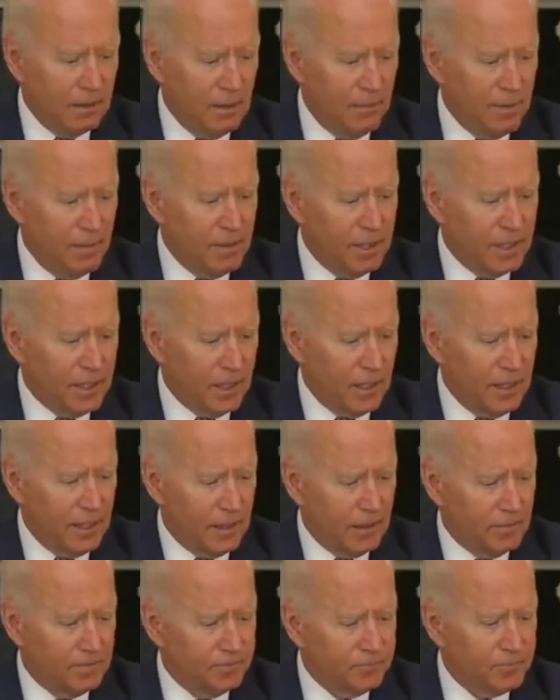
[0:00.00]
Let me be
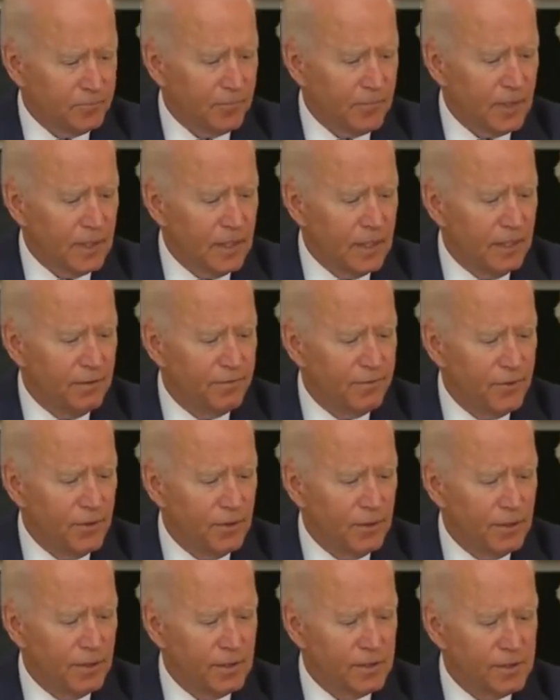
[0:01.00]
clear. If
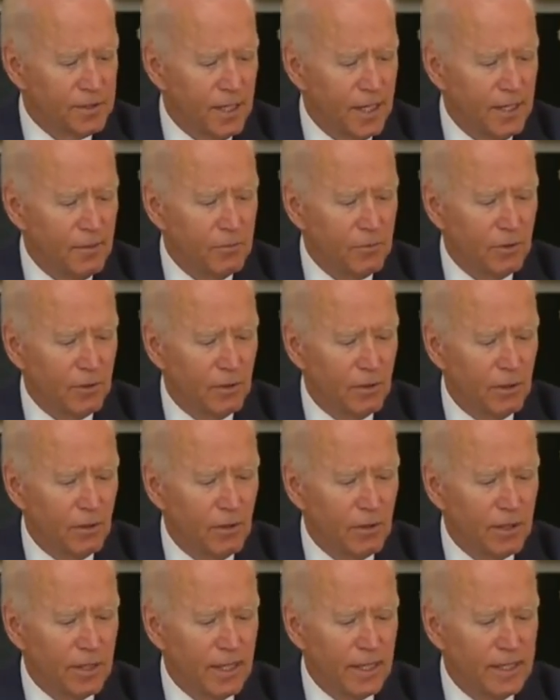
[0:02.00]
you're in a state where
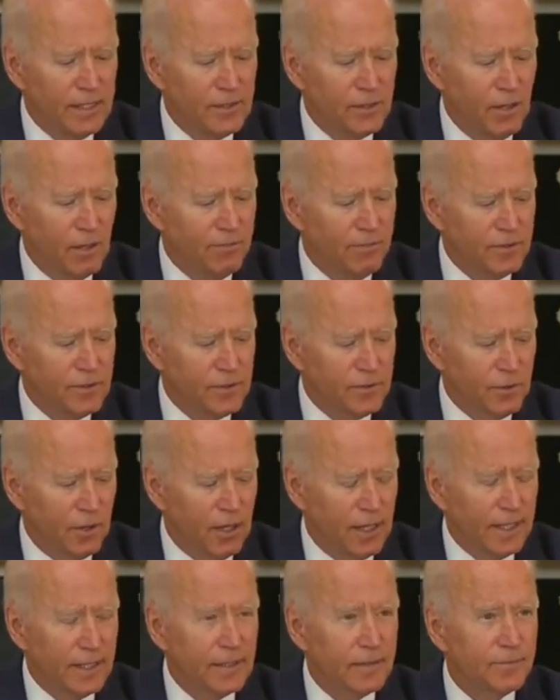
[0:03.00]
hurricanes often
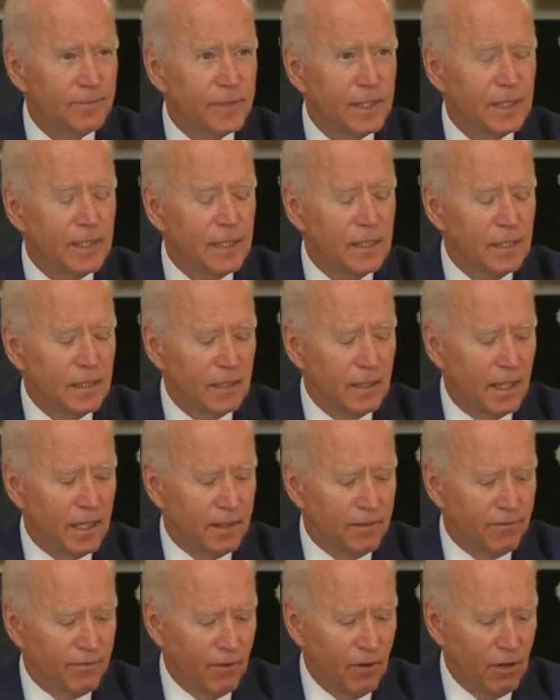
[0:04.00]
strike,
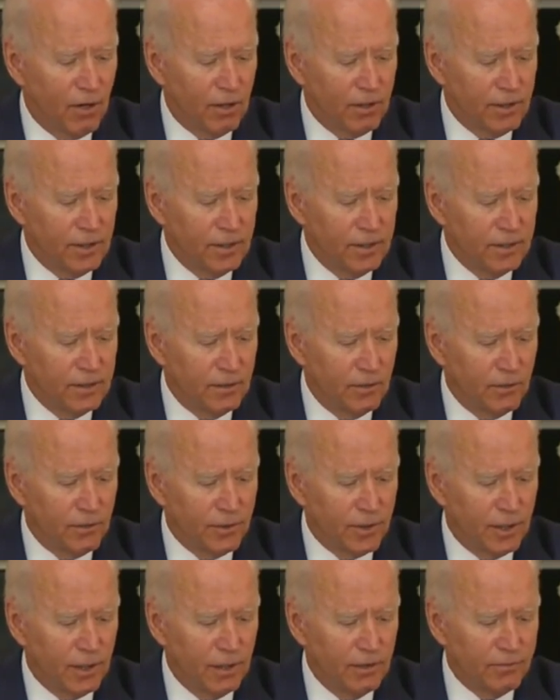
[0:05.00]
like Florida
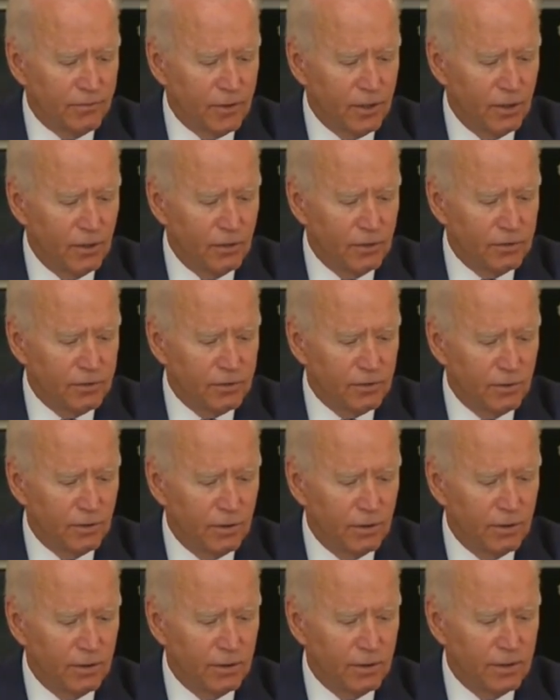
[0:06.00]
or the Gulf Coast
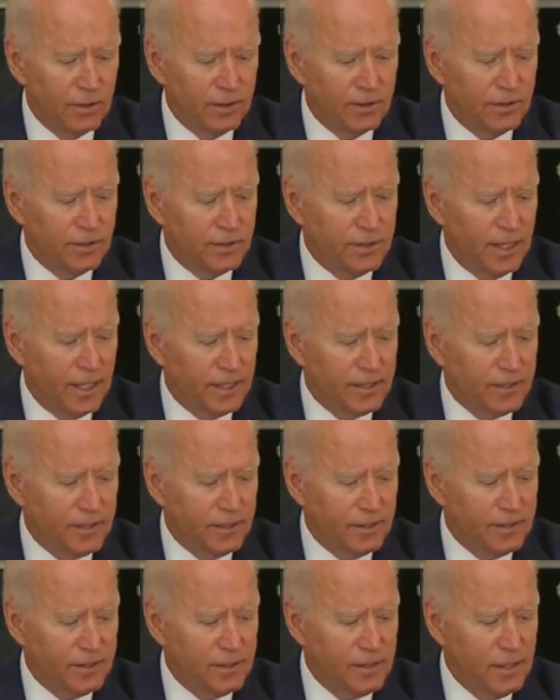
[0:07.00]
or into
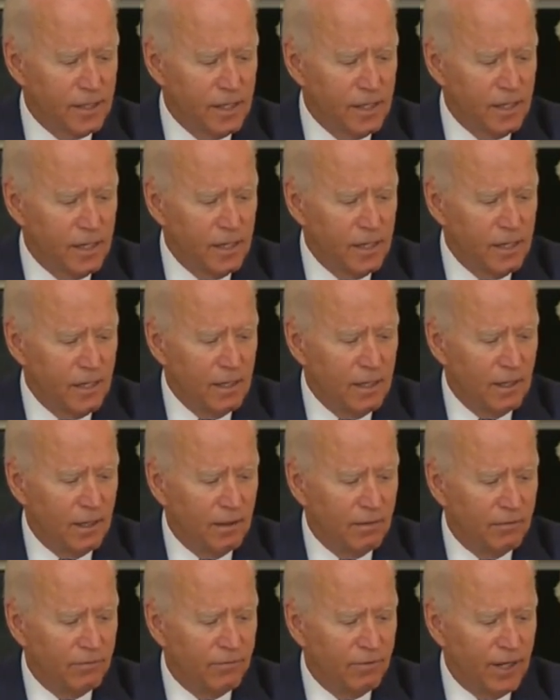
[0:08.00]
Texas,
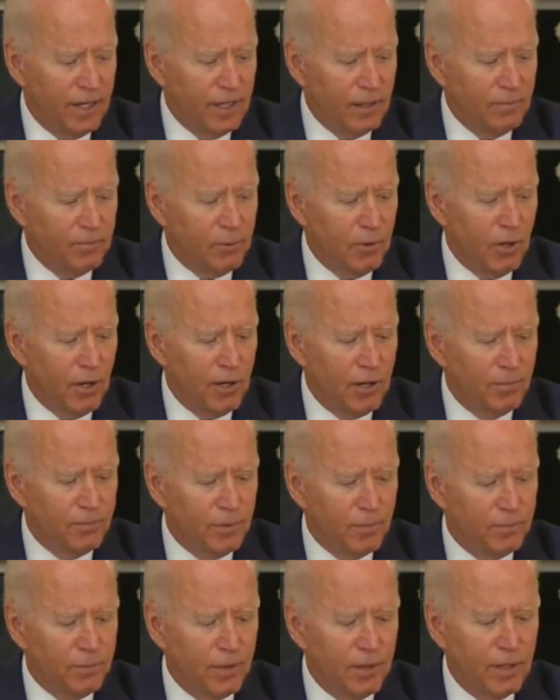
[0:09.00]
a vital part
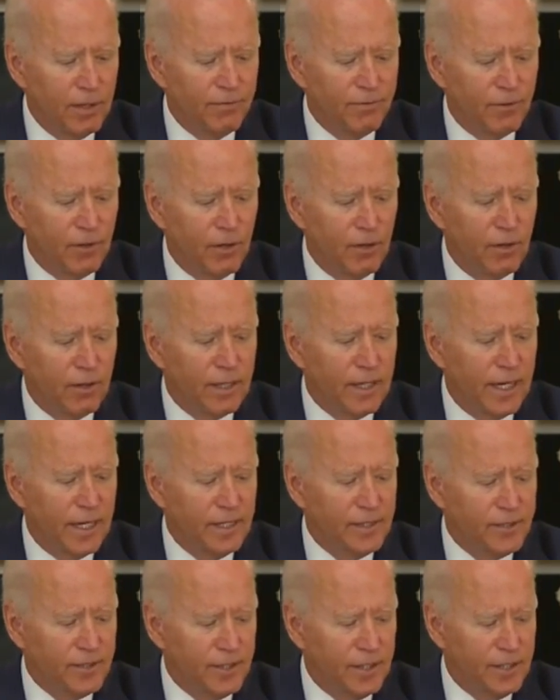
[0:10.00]
of preparing for
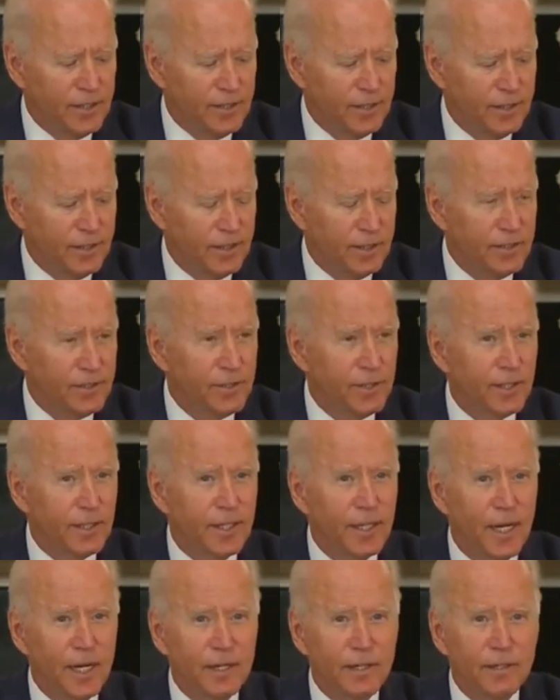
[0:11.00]
hurricane season is to
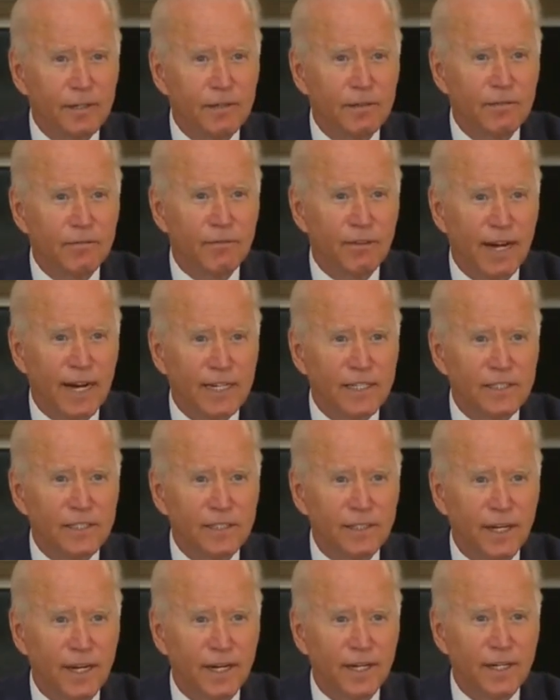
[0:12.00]
get
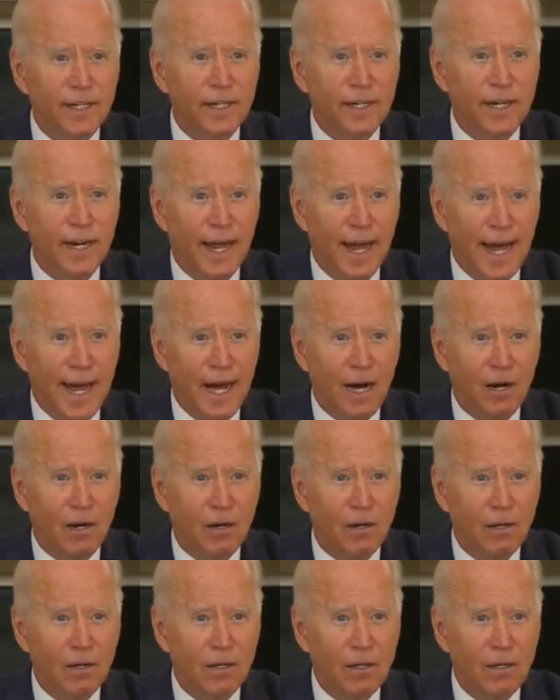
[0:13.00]
vaccinated now.